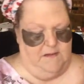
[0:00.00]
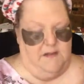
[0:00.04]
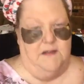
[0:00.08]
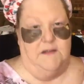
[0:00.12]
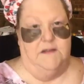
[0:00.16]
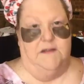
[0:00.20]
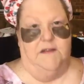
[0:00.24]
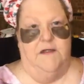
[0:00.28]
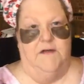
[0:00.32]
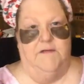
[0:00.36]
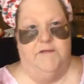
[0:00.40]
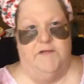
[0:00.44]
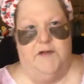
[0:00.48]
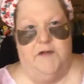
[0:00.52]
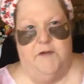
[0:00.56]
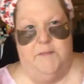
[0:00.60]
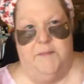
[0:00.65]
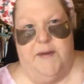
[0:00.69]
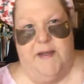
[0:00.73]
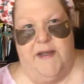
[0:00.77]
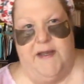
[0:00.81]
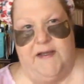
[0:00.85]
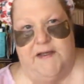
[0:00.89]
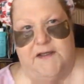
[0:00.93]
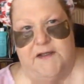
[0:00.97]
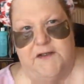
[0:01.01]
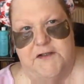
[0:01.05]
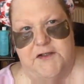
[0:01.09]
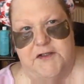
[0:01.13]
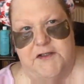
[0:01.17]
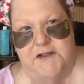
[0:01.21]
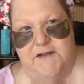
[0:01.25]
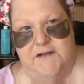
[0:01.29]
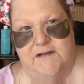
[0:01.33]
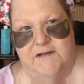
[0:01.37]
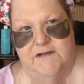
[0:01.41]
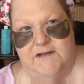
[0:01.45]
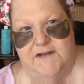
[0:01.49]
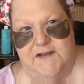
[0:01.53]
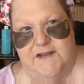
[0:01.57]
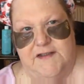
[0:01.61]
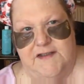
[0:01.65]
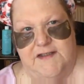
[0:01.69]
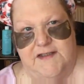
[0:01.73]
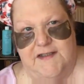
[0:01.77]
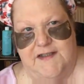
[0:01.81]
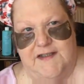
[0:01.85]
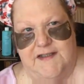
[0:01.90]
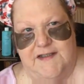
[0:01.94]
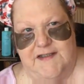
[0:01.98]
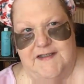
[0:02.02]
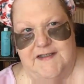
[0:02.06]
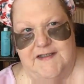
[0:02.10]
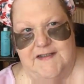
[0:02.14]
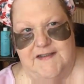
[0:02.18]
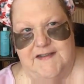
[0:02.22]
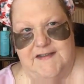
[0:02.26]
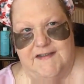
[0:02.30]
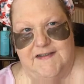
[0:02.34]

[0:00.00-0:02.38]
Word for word: I love their packaging. Look at that.